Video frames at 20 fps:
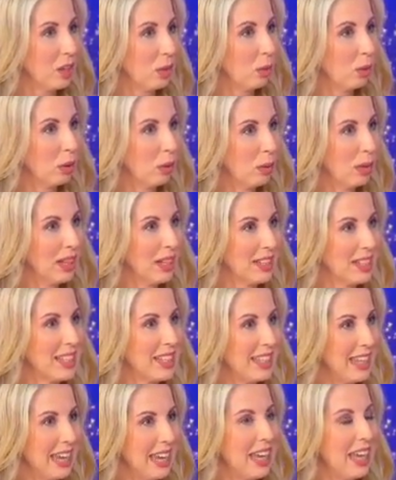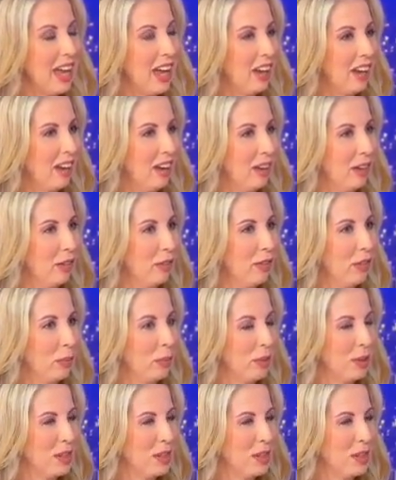so we will see a lot of the